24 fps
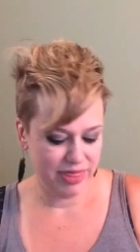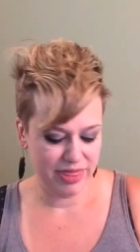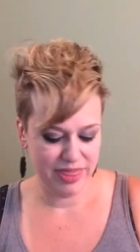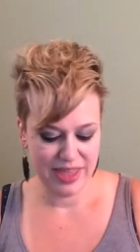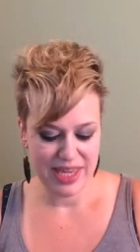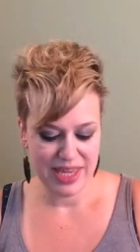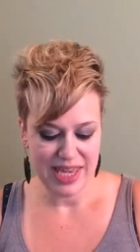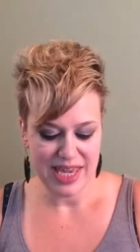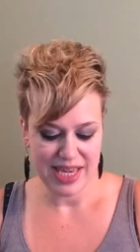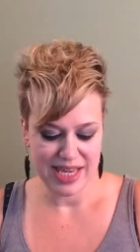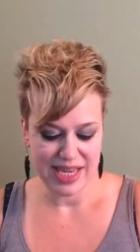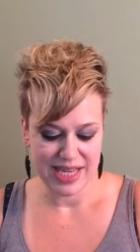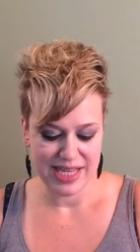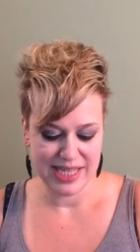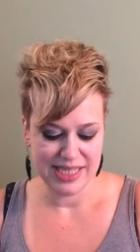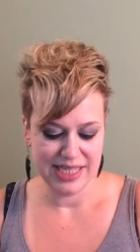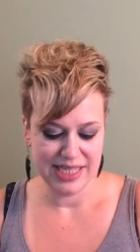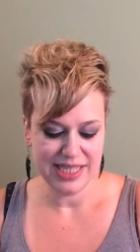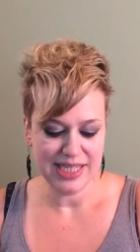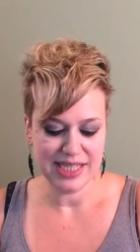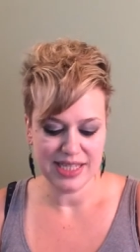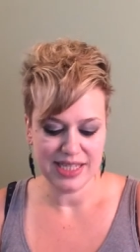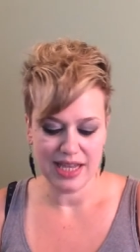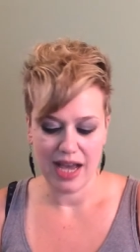
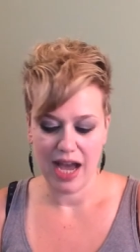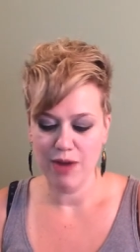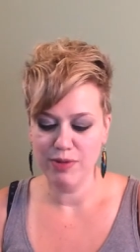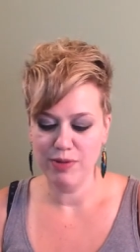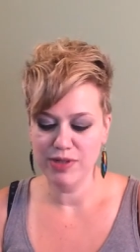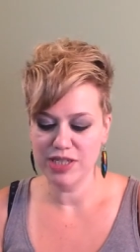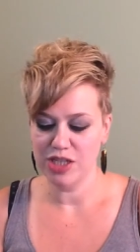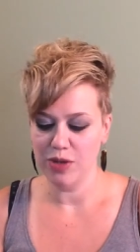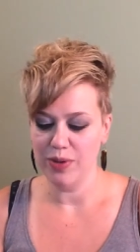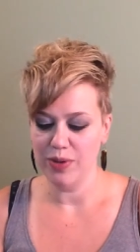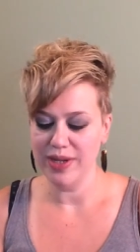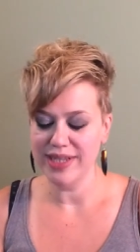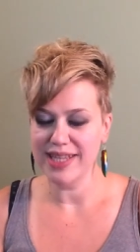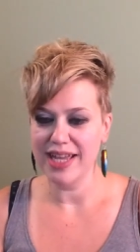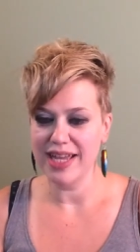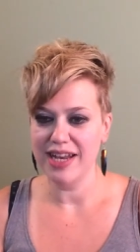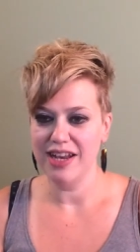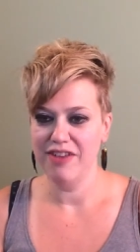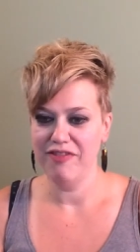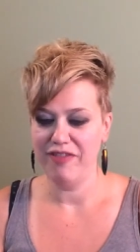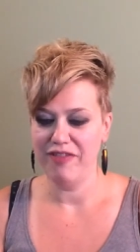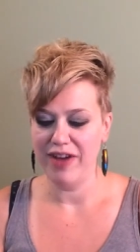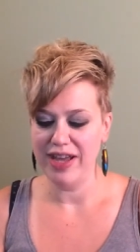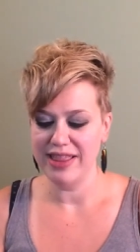these, I was so
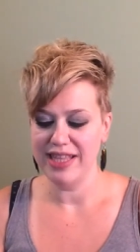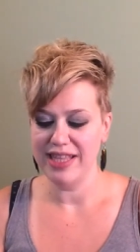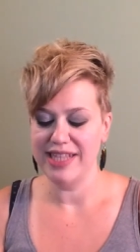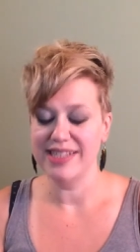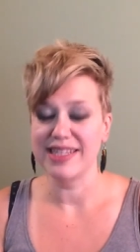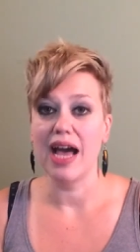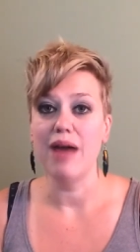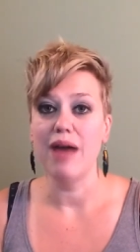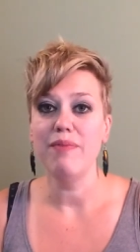excited to find these.